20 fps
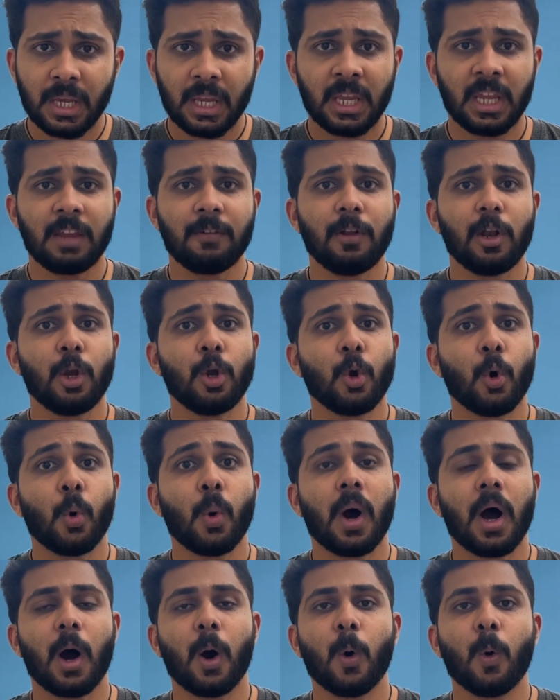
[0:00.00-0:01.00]
He will
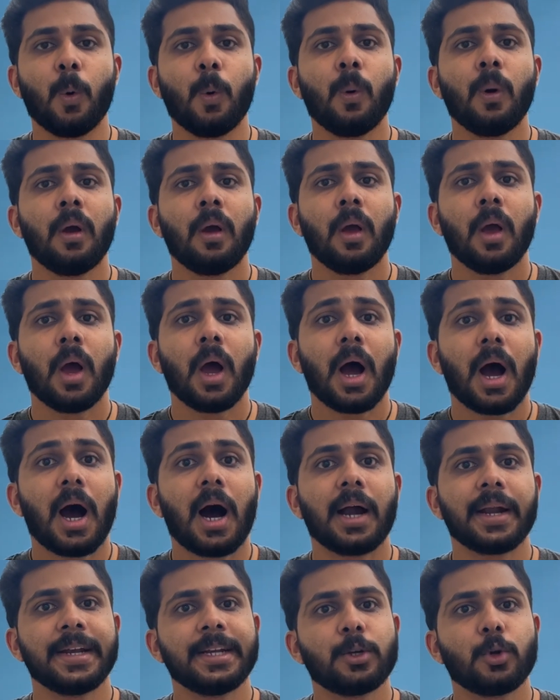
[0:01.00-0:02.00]
know how
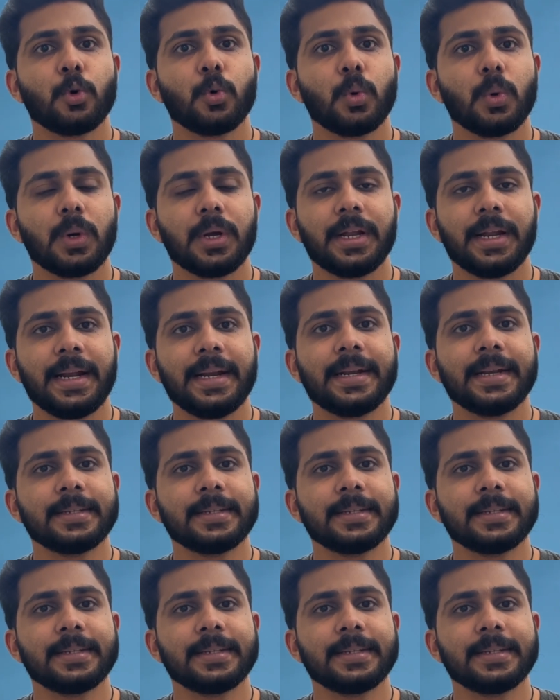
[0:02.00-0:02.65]
hard it